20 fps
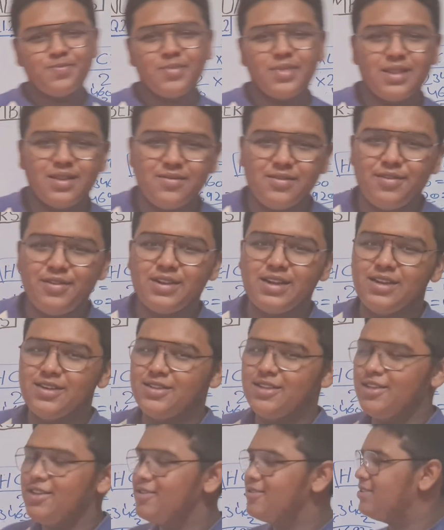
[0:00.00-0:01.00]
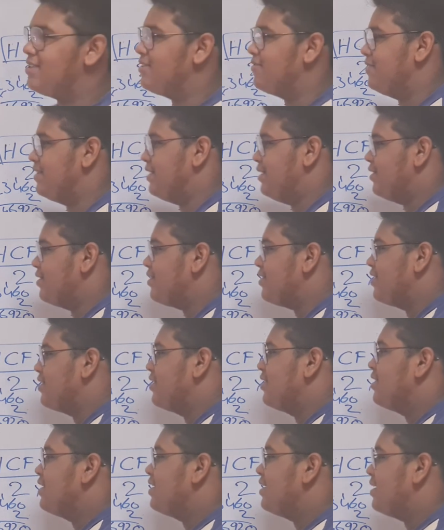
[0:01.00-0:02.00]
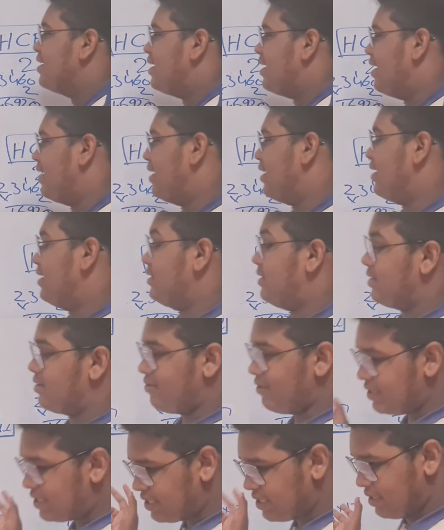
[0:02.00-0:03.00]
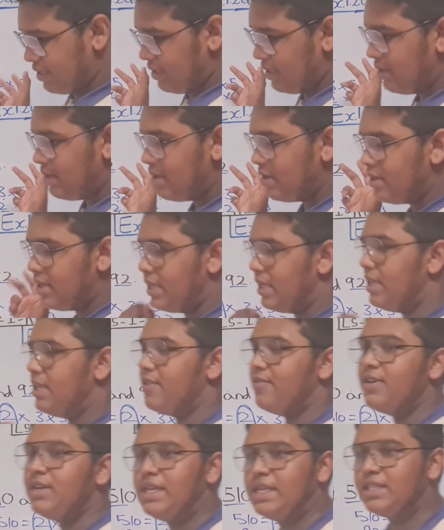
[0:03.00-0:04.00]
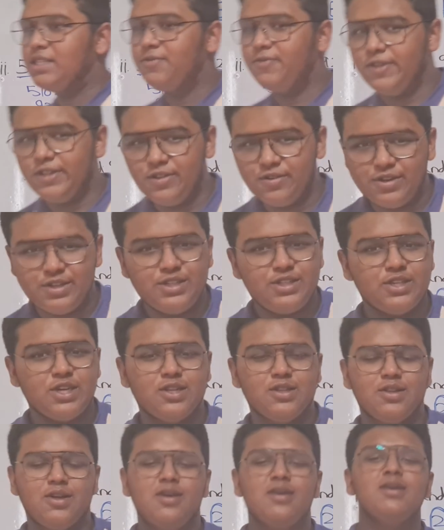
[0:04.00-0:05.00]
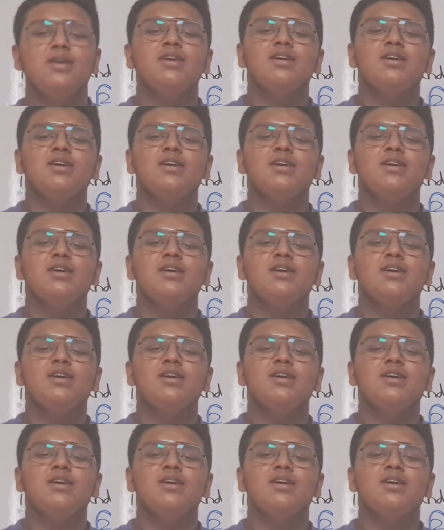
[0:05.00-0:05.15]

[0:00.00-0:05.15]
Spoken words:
will continue the video, the question in our next video, inshallah.